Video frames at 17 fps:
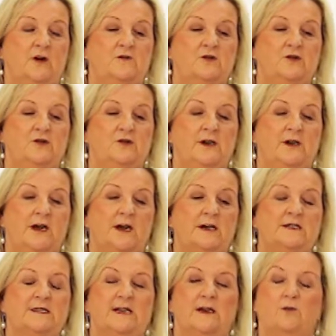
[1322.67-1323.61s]
after doing a
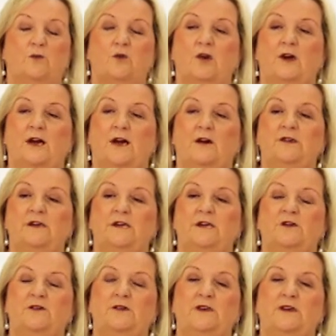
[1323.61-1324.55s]
nice little workout and
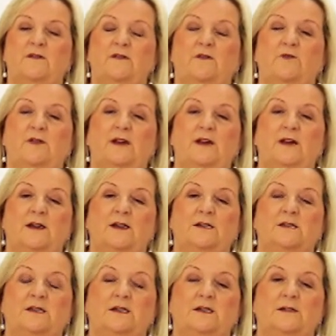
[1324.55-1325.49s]
you don't even
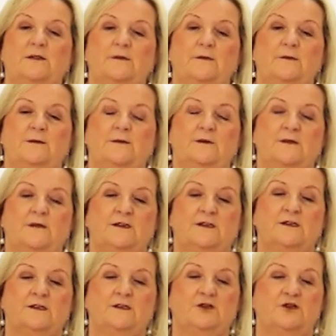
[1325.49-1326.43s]
realise it.
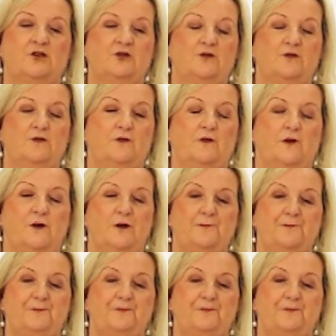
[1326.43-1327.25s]
It's such good fun.